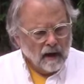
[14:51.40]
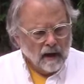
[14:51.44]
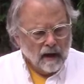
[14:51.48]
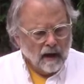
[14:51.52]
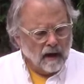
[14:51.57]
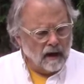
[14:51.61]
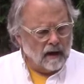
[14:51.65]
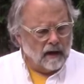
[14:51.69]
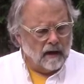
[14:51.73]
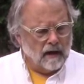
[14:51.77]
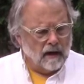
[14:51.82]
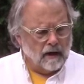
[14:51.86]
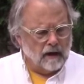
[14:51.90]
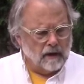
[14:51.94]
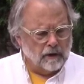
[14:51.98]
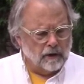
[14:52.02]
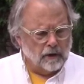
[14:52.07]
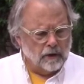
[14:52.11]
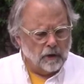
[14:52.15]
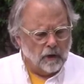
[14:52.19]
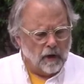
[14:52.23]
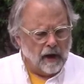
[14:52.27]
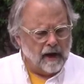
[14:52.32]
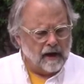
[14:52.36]
"Ah,
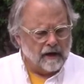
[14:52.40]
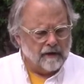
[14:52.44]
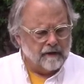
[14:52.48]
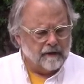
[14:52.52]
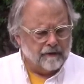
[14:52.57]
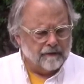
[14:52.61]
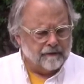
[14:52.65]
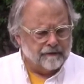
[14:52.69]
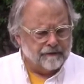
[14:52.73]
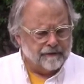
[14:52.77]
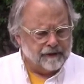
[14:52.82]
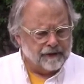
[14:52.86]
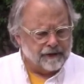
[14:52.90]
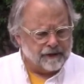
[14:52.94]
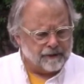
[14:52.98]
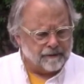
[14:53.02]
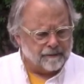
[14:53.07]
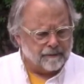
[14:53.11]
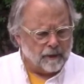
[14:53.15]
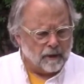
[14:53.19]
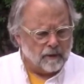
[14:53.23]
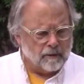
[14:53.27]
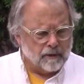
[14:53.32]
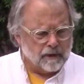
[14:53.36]
you have
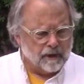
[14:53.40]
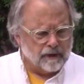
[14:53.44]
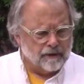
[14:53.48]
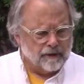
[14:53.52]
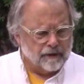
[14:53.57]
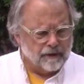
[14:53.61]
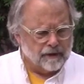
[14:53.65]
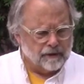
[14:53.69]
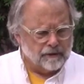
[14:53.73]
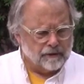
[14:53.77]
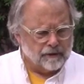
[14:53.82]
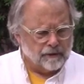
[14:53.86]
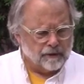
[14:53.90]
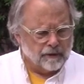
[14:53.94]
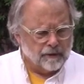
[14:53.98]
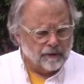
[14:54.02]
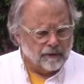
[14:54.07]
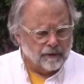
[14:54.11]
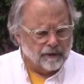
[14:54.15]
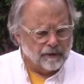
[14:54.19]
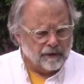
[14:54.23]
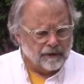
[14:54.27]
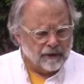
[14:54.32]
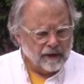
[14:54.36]
spoken the
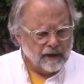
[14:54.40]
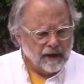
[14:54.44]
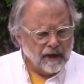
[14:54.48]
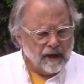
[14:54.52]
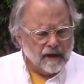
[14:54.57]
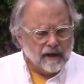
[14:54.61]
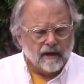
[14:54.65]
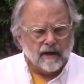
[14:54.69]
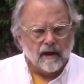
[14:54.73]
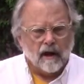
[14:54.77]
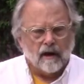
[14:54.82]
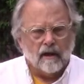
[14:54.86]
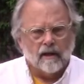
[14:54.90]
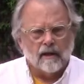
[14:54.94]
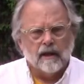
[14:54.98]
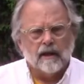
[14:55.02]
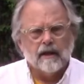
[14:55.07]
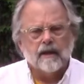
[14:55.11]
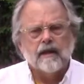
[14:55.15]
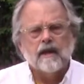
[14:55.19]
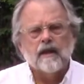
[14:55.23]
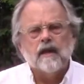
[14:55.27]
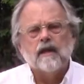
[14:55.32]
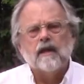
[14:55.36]
truth.
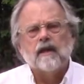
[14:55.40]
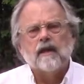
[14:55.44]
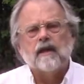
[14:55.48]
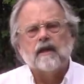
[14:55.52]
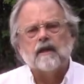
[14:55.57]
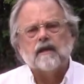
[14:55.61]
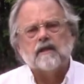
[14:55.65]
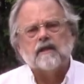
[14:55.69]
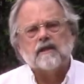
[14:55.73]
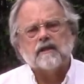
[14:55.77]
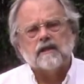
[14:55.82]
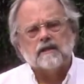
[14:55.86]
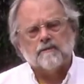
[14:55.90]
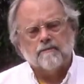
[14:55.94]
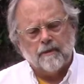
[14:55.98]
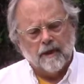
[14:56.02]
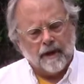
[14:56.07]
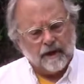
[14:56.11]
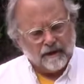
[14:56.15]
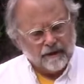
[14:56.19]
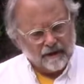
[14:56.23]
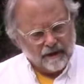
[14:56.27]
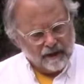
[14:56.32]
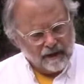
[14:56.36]
Garlic is
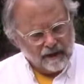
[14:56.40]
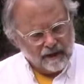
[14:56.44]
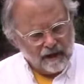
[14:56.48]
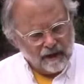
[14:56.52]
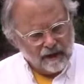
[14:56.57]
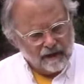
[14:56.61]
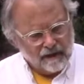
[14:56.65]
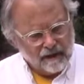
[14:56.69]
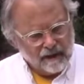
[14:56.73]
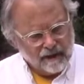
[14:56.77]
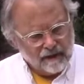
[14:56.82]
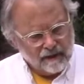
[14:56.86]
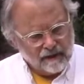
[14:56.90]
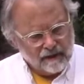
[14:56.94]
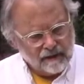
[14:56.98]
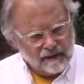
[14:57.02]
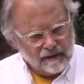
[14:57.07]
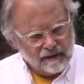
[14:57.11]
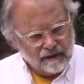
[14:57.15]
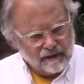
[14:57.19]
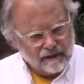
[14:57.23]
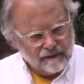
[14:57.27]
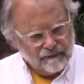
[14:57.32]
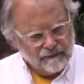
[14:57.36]
better than
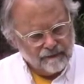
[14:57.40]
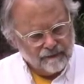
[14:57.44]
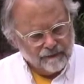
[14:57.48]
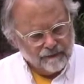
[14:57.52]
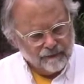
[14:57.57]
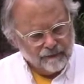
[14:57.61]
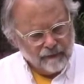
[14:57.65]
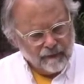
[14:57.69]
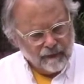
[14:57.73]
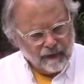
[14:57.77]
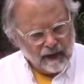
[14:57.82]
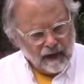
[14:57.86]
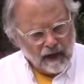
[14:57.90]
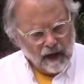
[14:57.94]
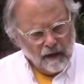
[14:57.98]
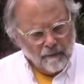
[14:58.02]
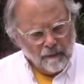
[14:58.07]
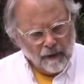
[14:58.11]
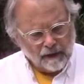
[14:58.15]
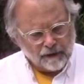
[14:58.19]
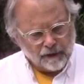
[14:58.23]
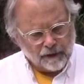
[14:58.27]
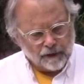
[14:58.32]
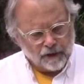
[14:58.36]
onions. How
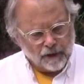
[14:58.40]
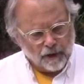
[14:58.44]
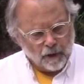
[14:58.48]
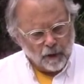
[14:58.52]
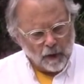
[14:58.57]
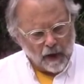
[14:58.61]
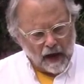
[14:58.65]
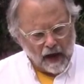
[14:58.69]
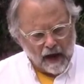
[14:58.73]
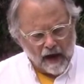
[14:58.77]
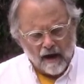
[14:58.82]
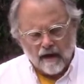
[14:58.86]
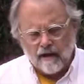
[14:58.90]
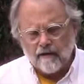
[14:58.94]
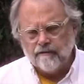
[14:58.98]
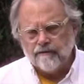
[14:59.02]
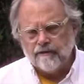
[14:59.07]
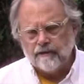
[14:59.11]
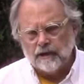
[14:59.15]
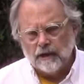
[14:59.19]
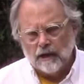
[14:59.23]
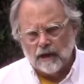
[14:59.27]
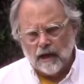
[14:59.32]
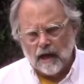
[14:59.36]
much do you
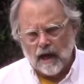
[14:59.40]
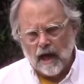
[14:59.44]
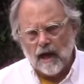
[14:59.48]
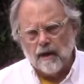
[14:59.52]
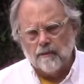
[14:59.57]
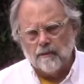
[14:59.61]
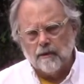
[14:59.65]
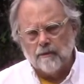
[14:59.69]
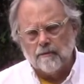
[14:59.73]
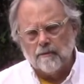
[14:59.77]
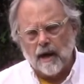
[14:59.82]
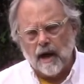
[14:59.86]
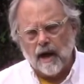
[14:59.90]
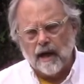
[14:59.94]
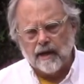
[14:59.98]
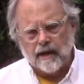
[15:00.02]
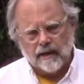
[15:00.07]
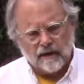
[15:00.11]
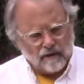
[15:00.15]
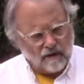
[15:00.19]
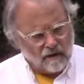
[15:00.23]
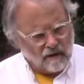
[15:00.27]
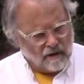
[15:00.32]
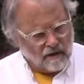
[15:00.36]
have? I will buy
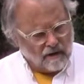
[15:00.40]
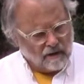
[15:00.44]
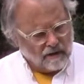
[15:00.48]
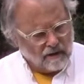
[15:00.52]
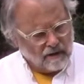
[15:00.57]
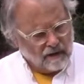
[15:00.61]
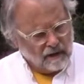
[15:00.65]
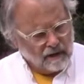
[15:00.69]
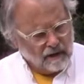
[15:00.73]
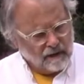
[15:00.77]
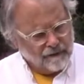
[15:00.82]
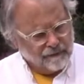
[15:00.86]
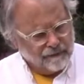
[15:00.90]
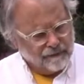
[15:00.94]
it all."